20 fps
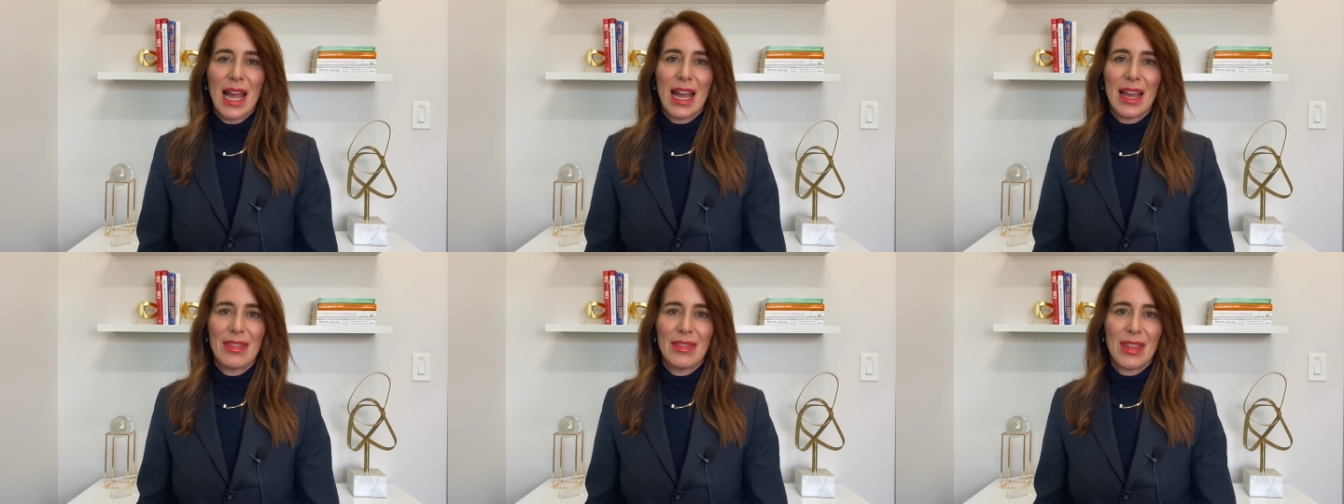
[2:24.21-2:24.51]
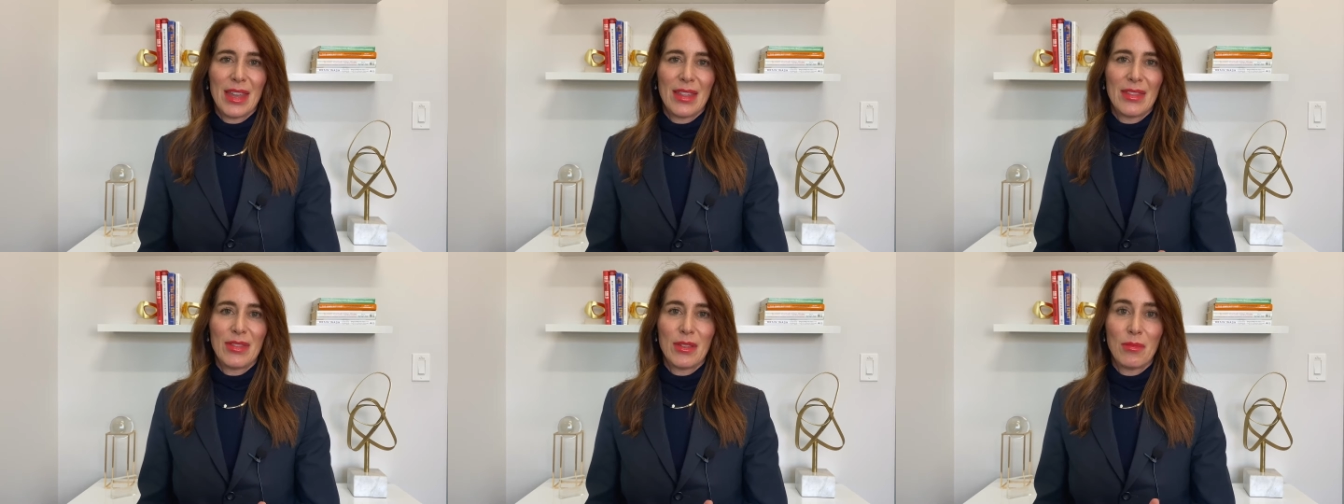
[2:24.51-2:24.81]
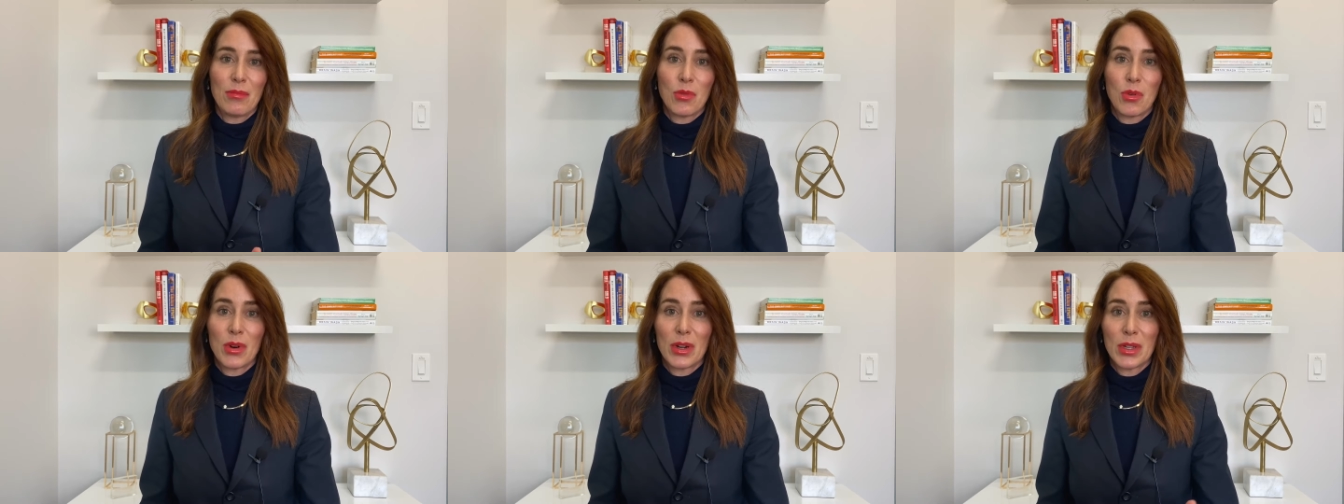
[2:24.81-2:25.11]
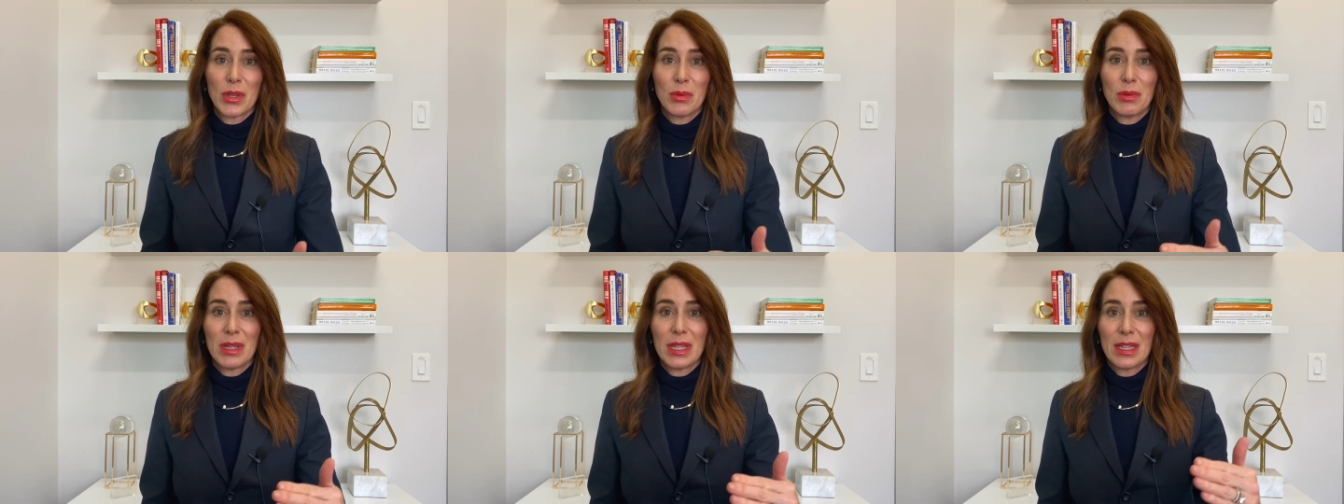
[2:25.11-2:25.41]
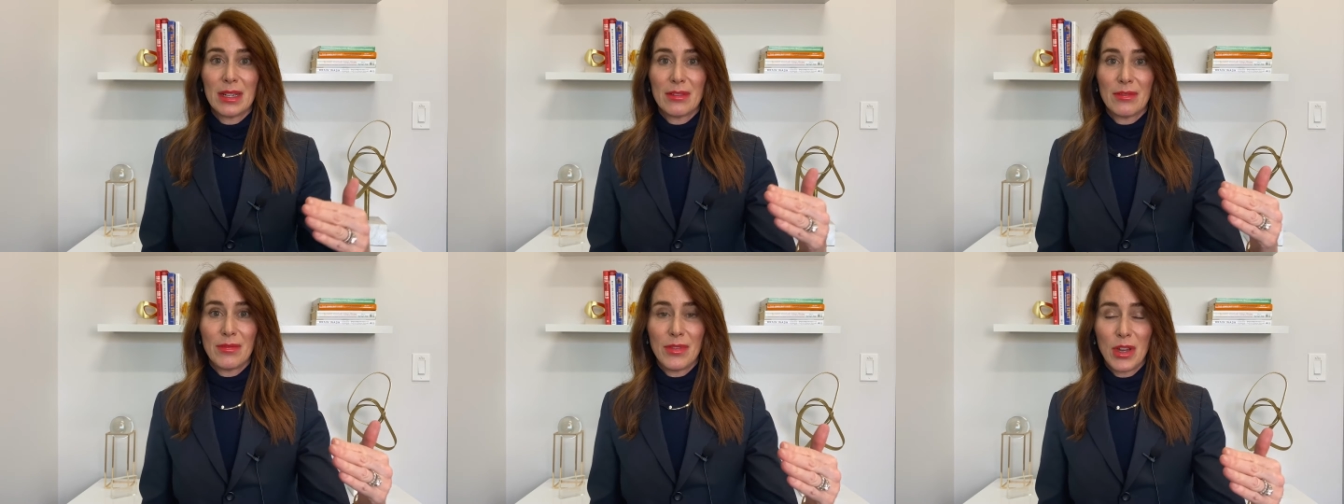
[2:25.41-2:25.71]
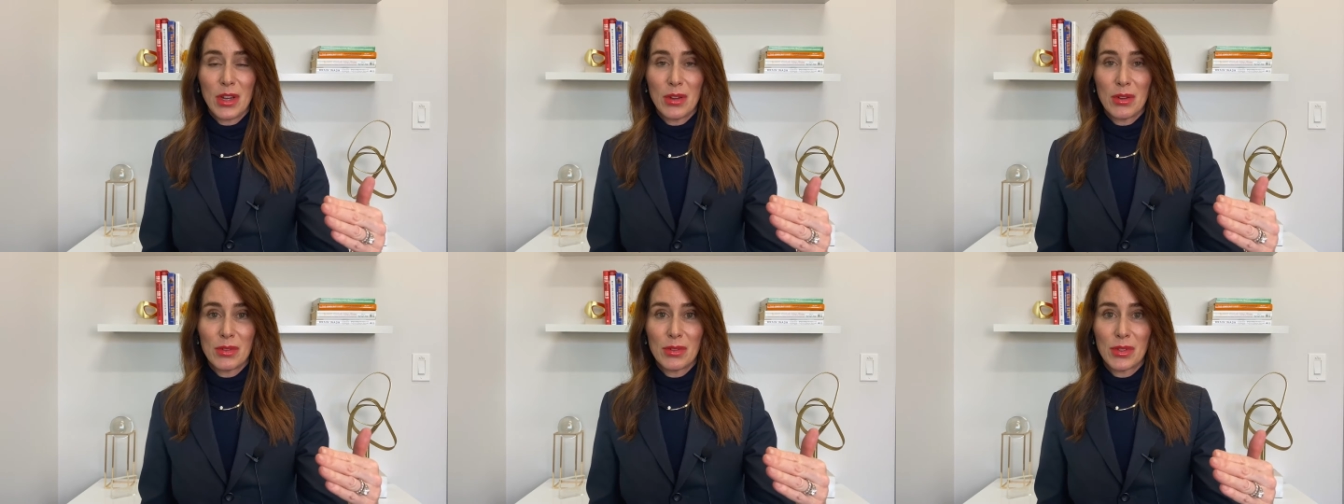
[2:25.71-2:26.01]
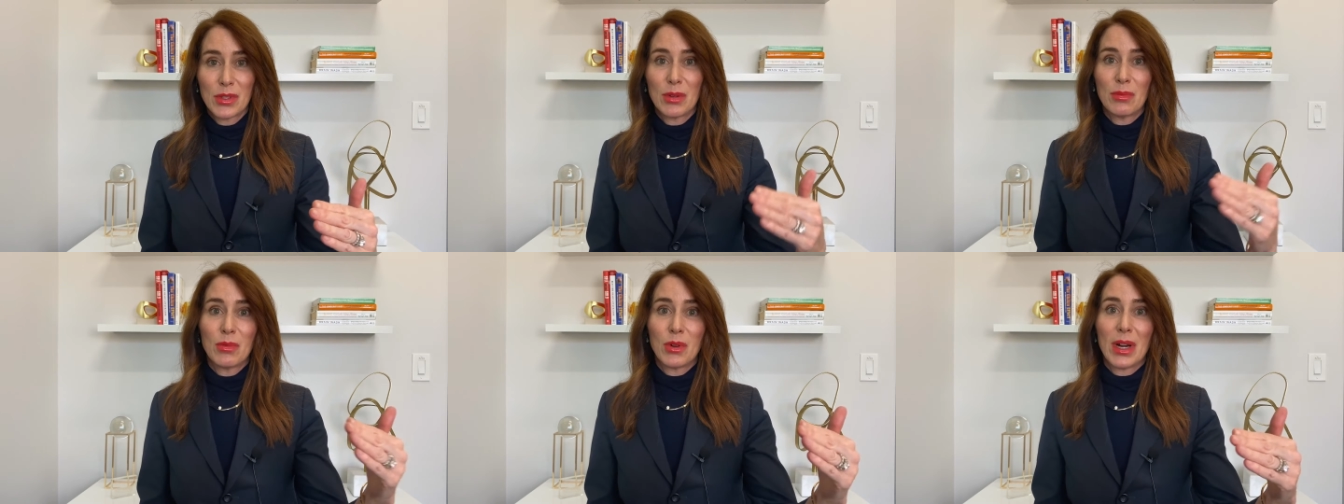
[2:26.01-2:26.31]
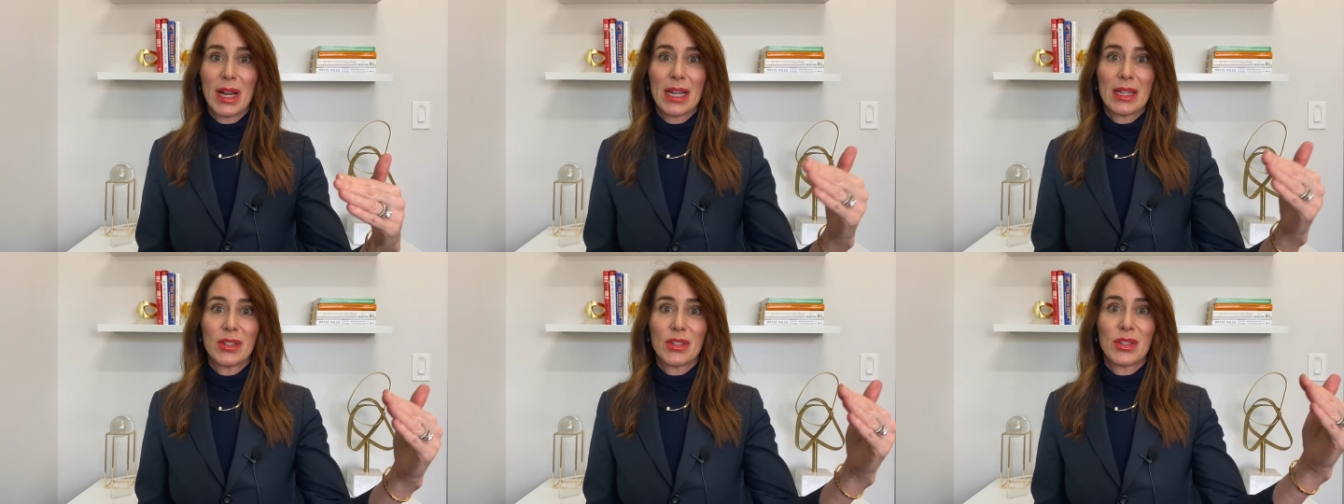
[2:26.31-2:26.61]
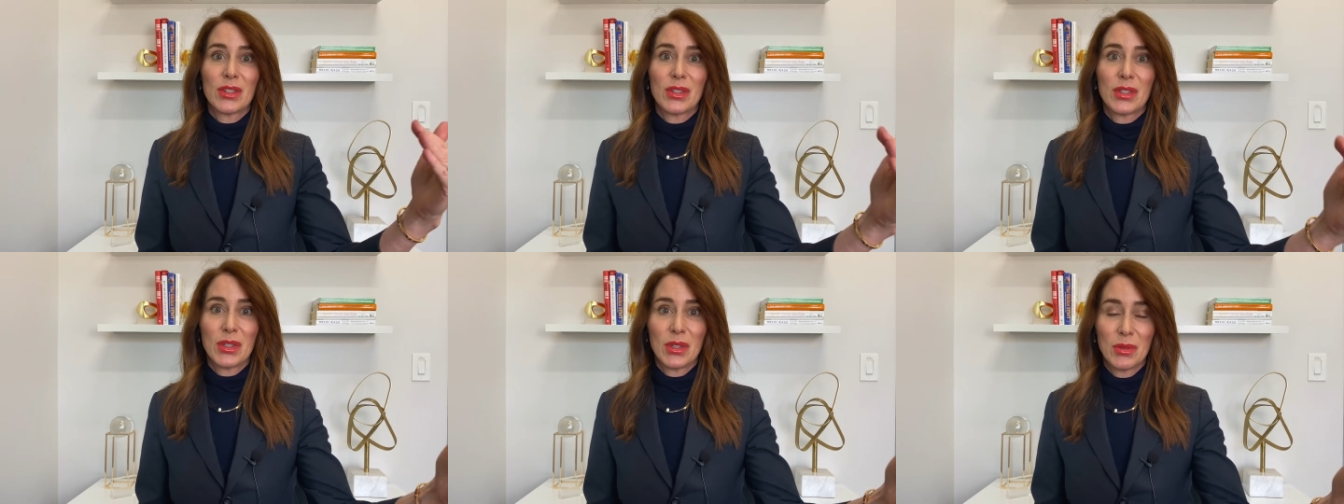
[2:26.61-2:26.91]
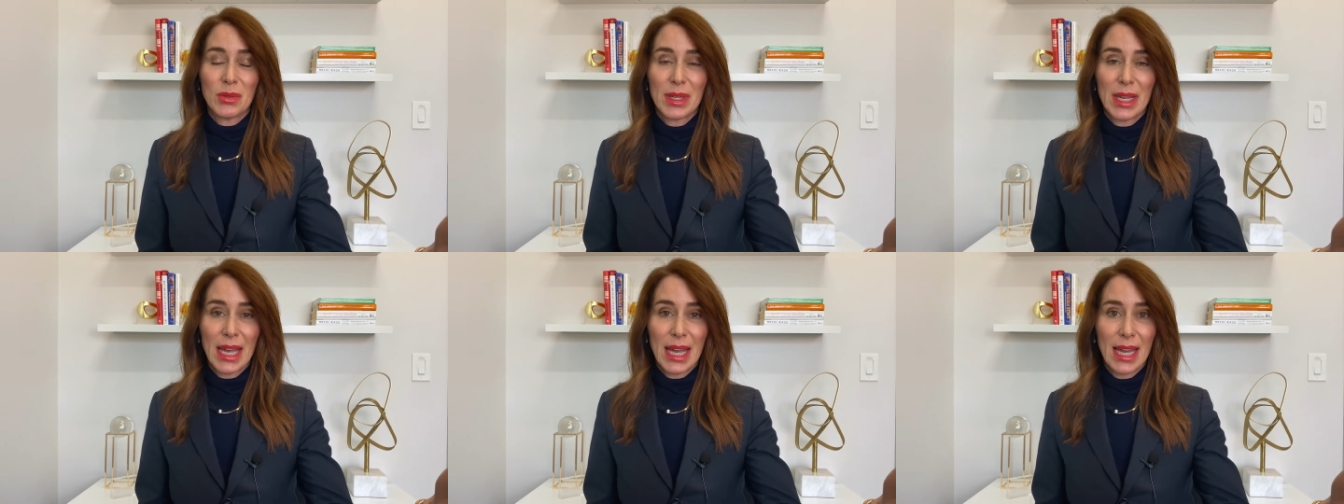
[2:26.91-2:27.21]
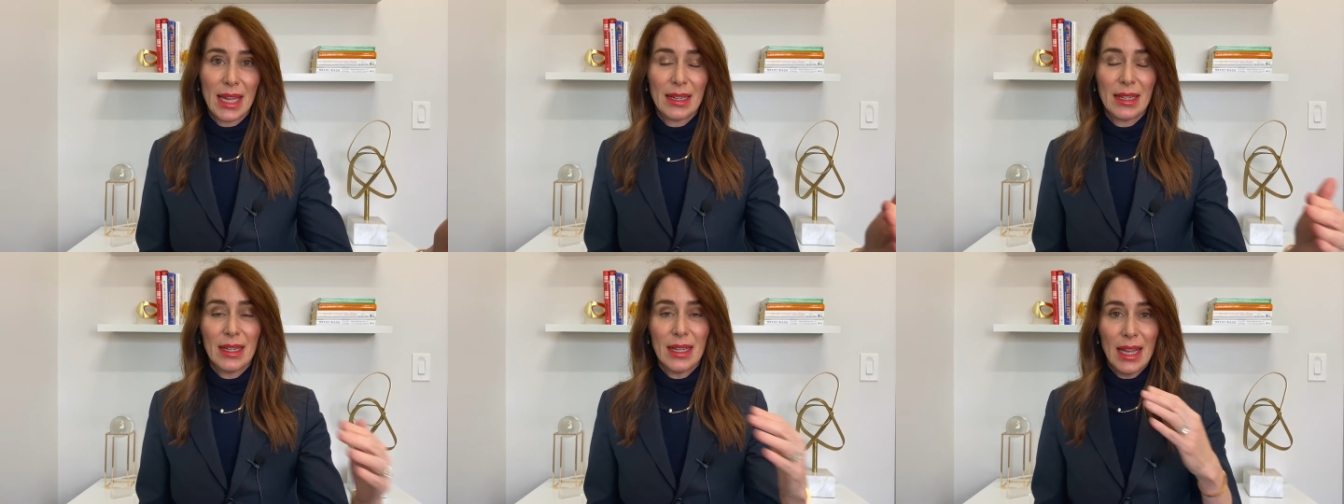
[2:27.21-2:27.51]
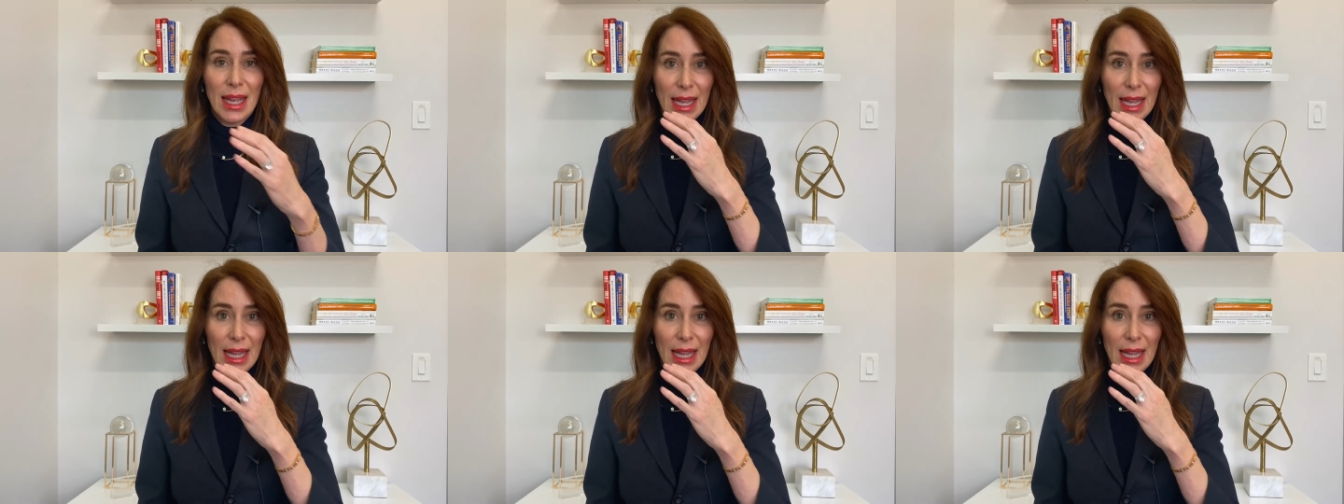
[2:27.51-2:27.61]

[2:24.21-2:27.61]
and then the more you eat of those, the more anxious you get,